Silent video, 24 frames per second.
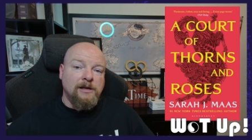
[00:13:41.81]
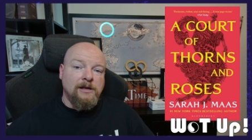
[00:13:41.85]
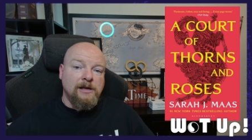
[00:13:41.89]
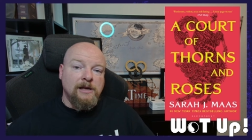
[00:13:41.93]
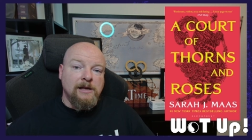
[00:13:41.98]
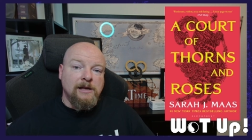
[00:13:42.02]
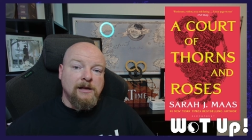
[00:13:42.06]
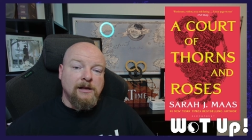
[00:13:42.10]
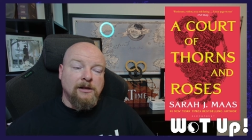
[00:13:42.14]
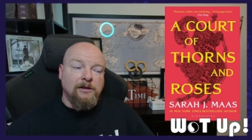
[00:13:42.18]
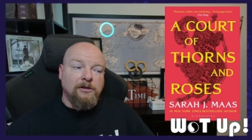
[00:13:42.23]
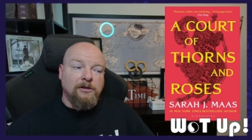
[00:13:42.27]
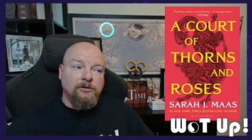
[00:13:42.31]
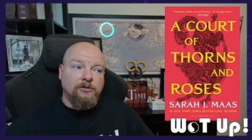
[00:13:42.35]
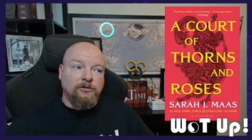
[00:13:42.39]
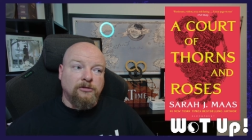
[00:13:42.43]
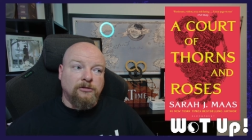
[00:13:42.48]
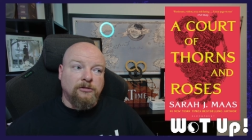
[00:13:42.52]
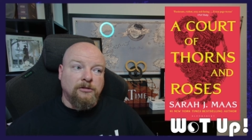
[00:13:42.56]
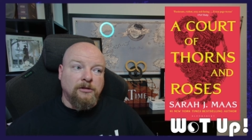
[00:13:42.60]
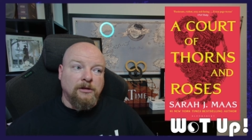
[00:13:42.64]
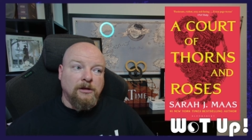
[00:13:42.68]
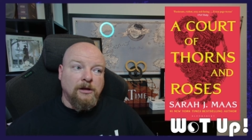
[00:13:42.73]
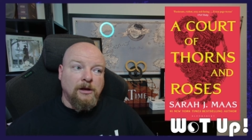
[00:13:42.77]
He
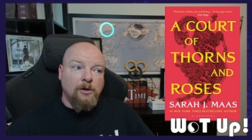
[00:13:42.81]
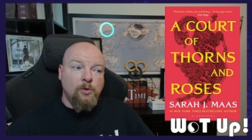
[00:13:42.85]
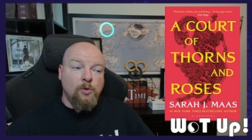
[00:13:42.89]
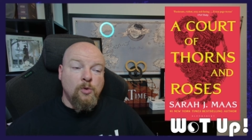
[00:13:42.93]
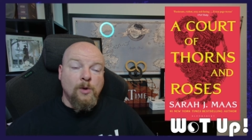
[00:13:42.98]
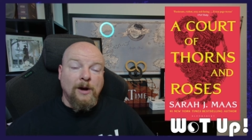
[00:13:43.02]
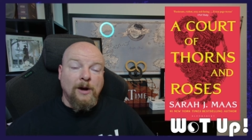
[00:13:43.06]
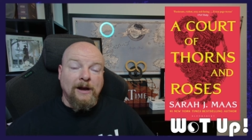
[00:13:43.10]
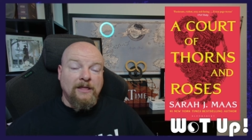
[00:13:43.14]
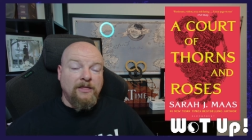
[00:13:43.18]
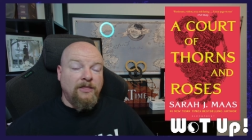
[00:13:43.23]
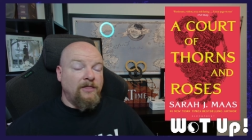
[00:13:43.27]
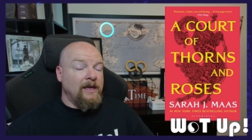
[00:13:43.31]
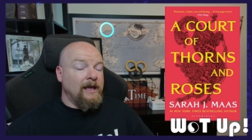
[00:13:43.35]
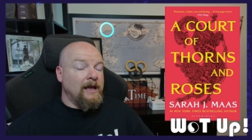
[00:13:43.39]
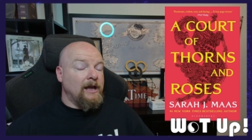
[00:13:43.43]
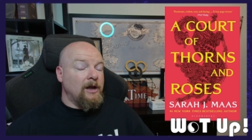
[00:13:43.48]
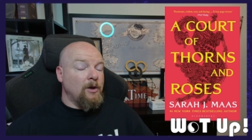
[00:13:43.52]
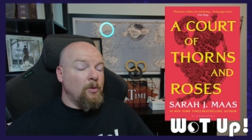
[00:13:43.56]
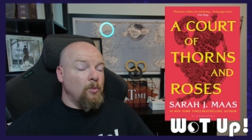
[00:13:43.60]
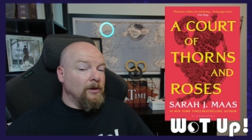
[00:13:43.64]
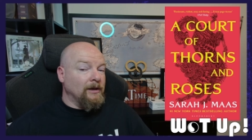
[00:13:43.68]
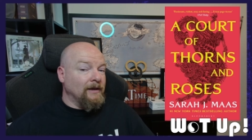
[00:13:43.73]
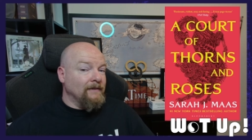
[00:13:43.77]
is who I think
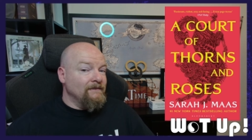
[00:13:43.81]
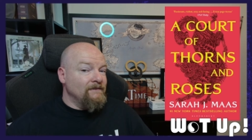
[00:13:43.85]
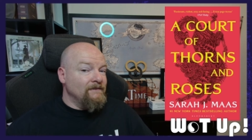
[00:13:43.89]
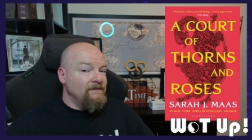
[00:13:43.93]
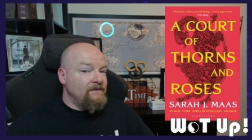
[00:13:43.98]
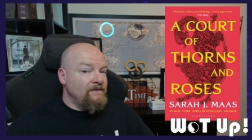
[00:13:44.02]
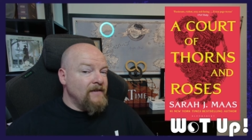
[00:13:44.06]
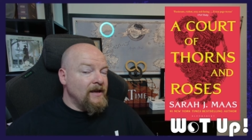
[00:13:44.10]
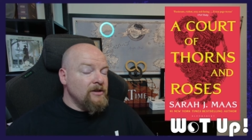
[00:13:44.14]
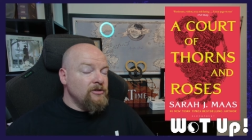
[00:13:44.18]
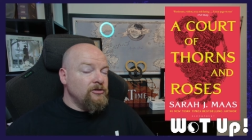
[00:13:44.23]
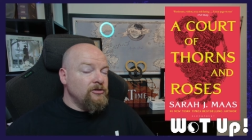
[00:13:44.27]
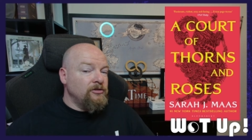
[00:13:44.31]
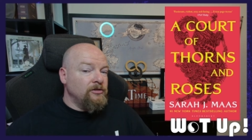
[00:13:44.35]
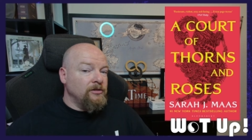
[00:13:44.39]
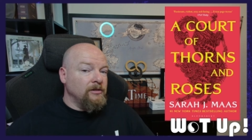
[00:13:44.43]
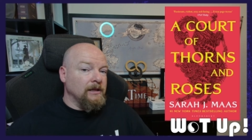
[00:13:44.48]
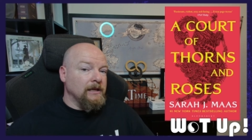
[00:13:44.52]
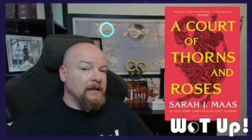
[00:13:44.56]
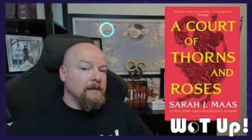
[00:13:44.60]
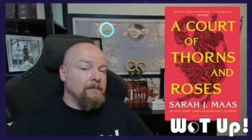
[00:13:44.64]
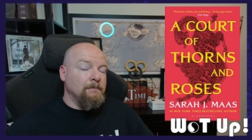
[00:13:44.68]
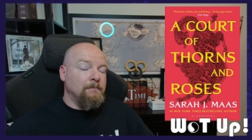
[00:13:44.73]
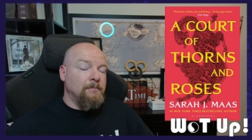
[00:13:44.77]
will
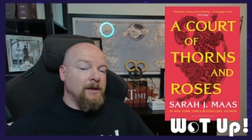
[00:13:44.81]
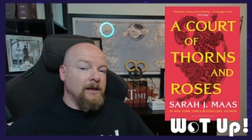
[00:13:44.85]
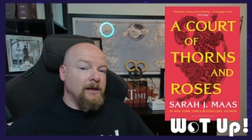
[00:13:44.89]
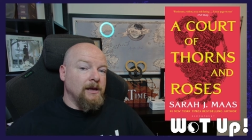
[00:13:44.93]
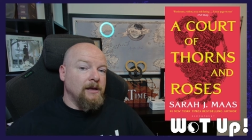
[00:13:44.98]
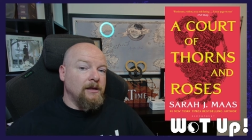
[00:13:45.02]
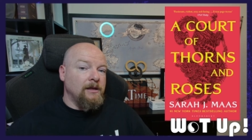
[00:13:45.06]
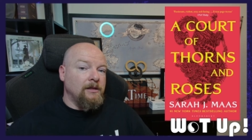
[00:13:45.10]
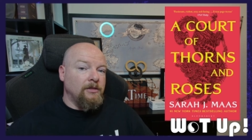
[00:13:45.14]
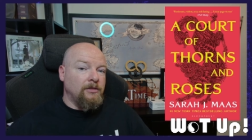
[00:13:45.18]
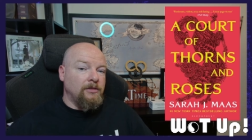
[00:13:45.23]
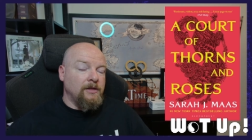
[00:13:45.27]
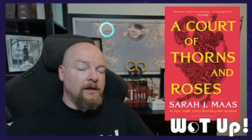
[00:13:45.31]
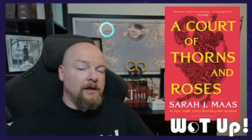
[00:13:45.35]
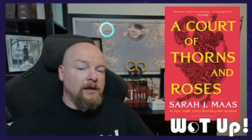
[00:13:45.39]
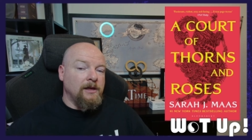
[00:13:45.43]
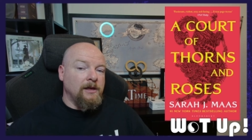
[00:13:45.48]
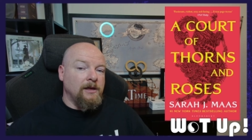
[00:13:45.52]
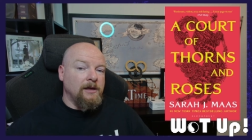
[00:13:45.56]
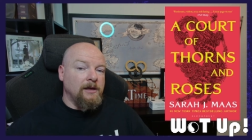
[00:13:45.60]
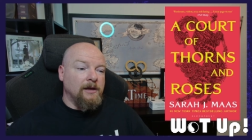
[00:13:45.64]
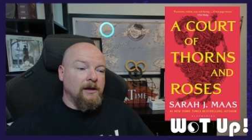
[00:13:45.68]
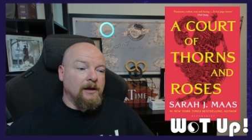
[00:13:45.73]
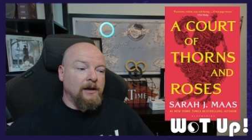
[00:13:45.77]
eventually be
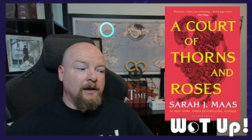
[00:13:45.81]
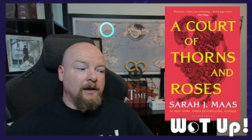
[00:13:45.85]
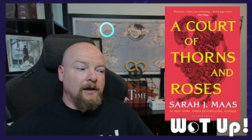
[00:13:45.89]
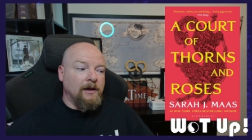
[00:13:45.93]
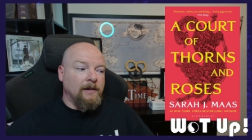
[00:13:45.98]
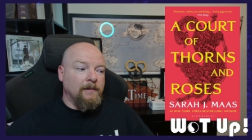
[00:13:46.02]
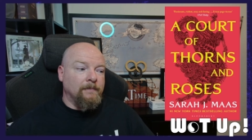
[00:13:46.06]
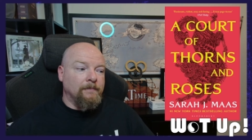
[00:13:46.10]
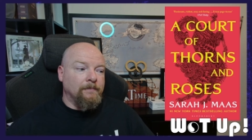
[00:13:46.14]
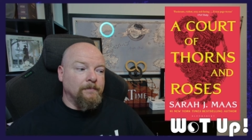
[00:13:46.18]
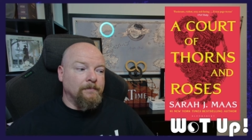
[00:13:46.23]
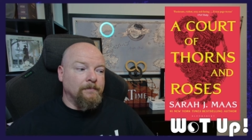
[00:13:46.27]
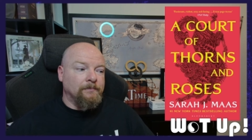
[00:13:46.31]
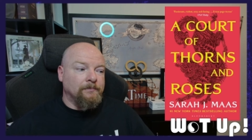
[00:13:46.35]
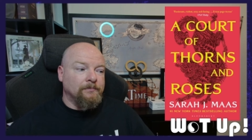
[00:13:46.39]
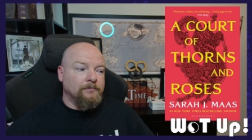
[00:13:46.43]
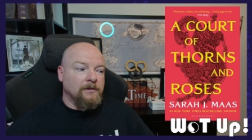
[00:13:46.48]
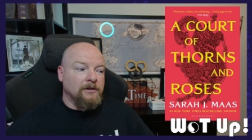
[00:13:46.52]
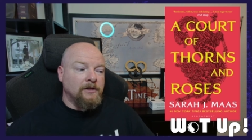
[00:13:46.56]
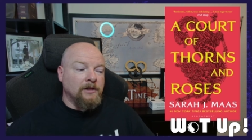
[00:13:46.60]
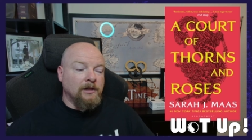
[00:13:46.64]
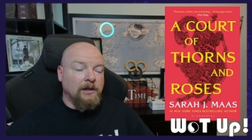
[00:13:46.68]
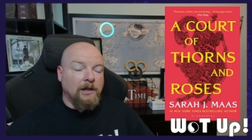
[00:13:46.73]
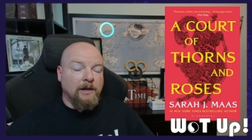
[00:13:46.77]
the um,
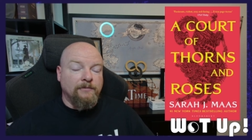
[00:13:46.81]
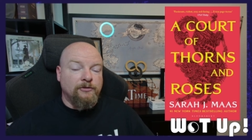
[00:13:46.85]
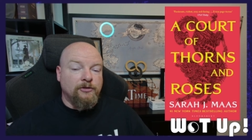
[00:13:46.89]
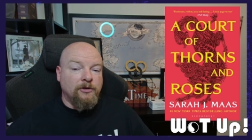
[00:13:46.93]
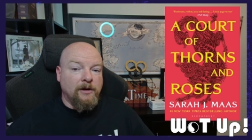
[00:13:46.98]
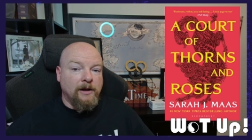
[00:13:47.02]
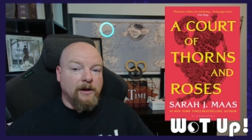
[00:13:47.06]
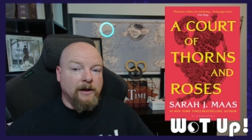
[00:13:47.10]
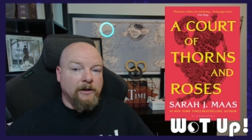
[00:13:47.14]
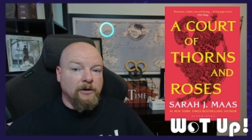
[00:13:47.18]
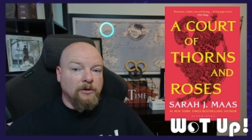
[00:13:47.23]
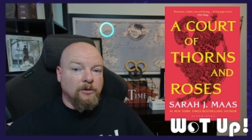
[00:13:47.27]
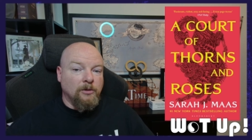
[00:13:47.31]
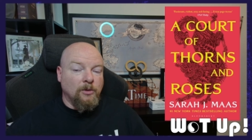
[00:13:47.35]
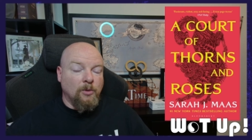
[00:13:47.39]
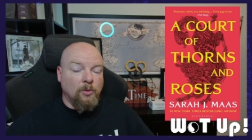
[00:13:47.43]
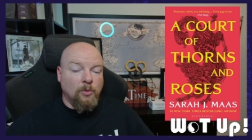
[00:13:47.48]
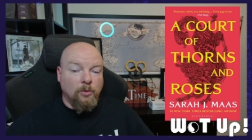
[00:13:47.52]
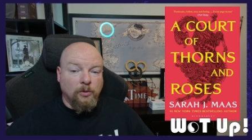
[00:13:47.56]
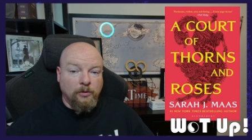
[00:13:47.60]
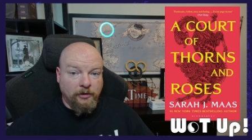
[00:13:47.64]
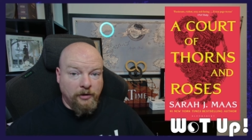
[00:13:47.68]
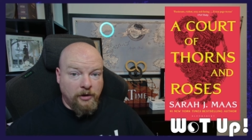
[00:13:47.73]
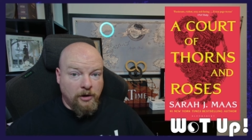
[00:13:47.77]
the love triangle
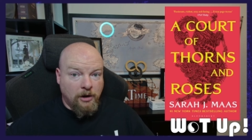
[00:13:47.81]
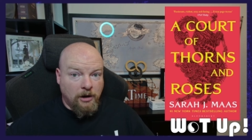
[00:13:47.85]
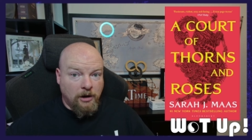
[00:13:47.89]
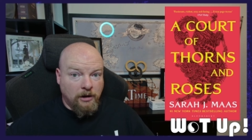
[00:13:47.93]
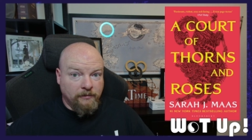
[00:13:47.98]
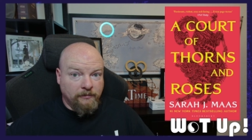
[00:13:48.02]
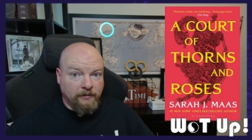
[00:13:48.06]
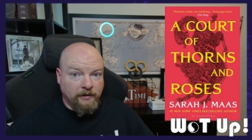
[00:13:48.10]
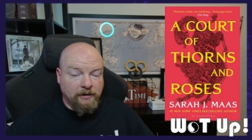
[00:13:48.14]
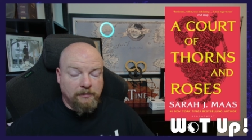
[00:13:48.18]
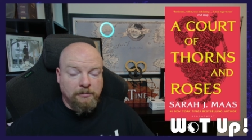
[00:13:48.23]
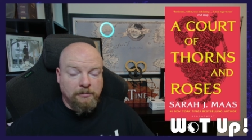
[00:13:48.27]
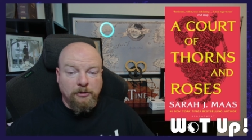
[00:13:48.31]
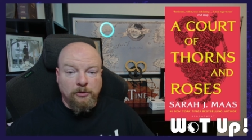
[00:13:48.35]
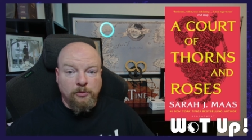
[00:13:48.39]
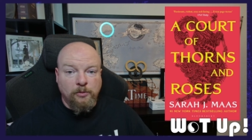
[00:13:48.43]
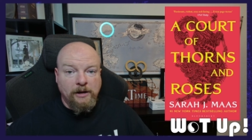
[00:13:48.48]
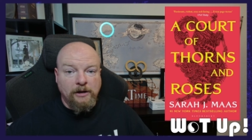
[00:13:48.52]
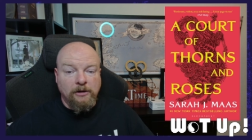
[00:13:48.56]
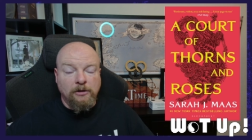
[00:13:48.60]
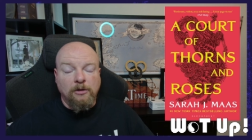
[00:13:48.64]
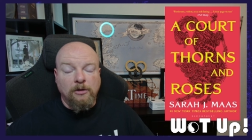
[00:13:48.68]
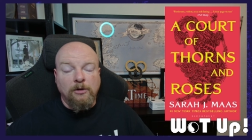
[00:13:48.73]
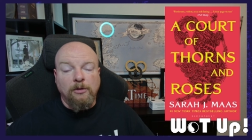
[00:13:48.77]
or the conflict
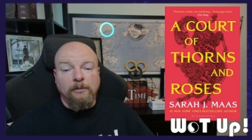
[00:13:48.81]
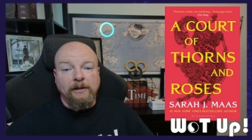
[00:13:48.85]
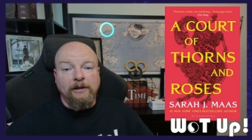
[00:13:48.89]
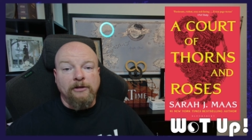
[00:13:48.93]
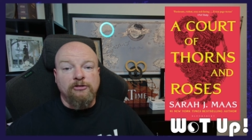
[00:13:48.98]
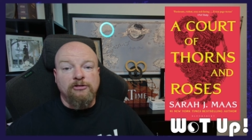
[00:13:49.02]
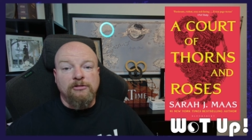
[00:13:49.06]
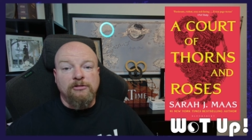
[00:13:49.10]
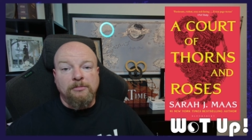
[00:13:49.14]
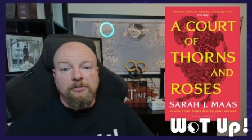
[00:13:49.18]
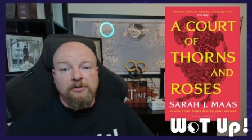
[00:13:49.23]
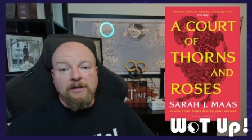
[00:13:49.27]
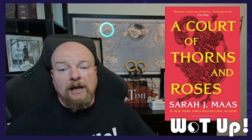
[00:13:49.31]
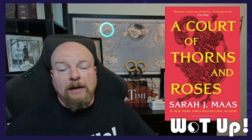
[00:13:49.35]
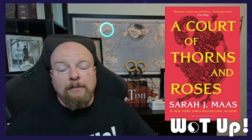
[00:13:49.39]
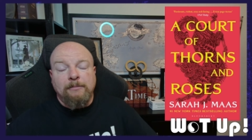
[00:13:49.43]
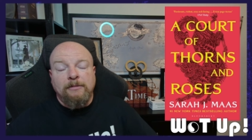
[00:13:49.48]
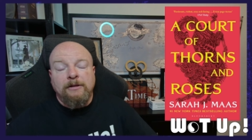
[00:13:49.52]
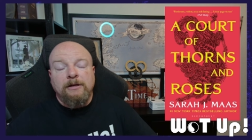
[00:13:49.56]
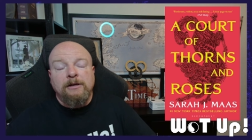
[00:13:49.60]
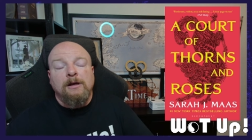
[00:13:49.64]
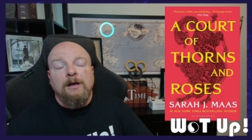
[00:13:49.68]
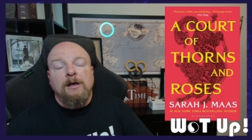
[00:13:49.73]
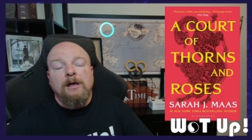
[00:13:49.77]
between her relationship with
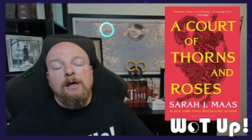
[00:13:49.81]
Tamlin,